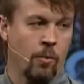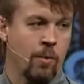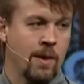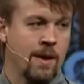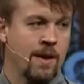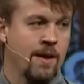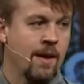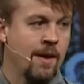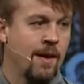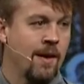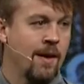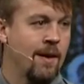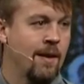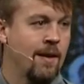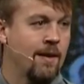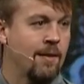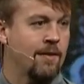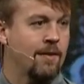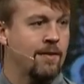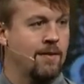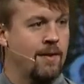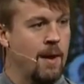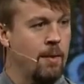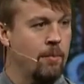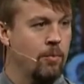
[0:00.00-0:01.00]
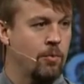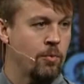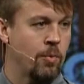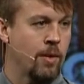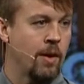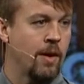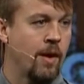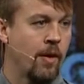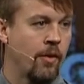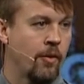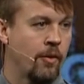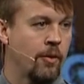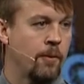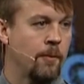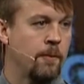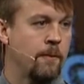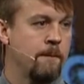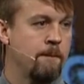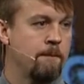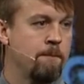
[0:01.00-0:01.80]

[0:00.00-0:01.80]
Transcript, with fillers: we accept one another.